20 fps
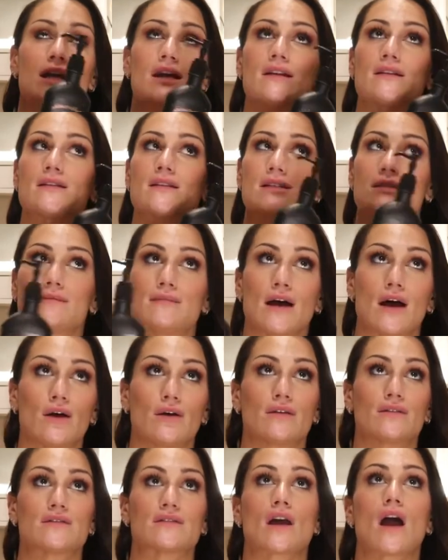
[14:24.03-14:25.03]
It
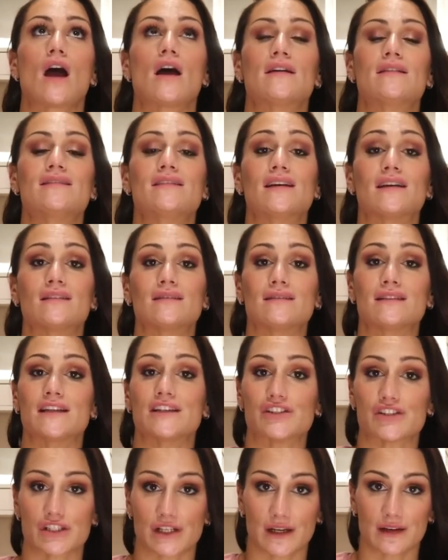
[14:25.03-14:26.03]
smells
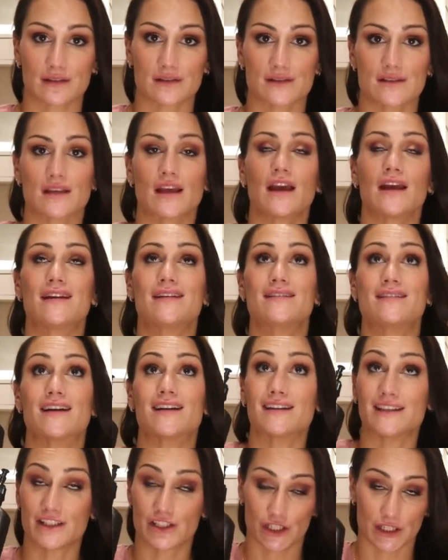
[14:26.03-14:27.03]
delicious
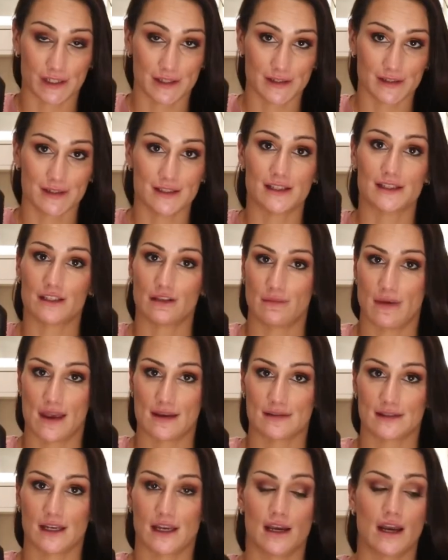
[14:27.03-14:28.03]
delicious it's
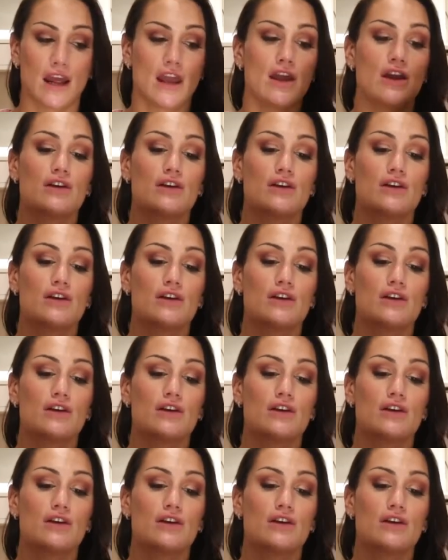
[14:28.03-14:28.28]
amazing